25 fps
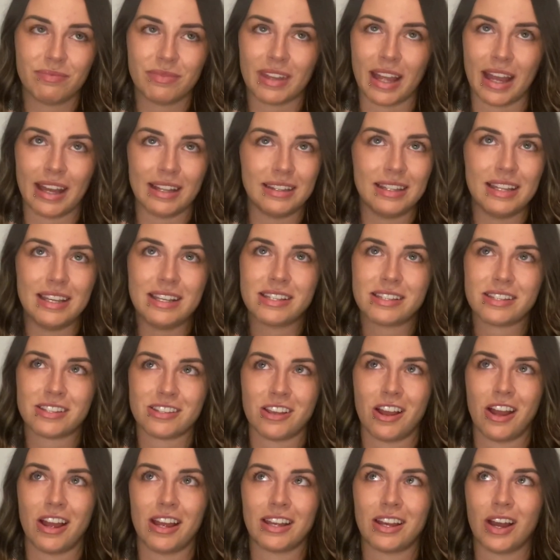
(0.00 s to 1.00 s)
and this,
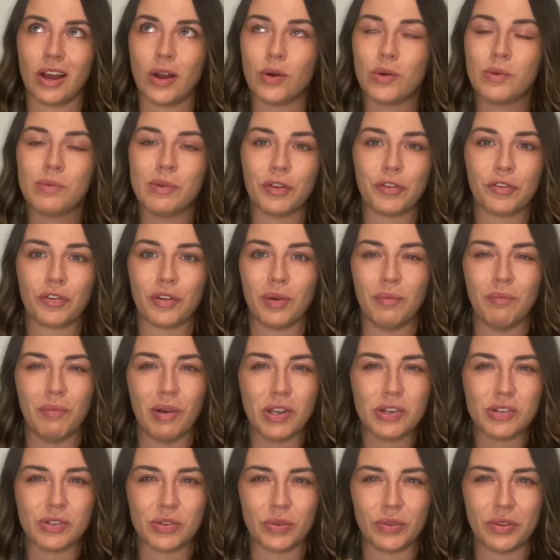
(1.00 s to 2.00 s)
like, I almost feel
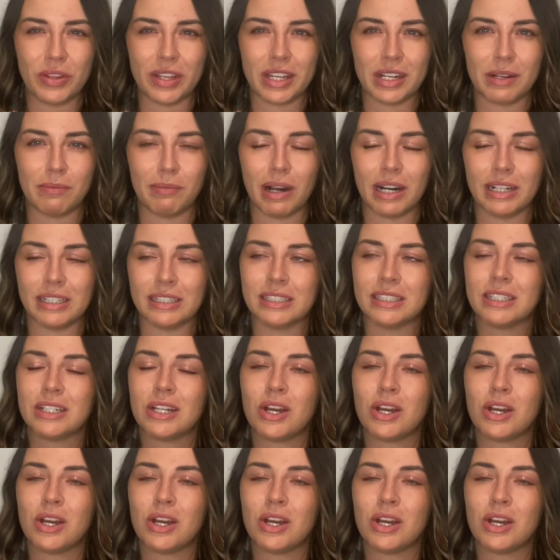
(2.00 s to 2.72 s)
emotional thinking about it.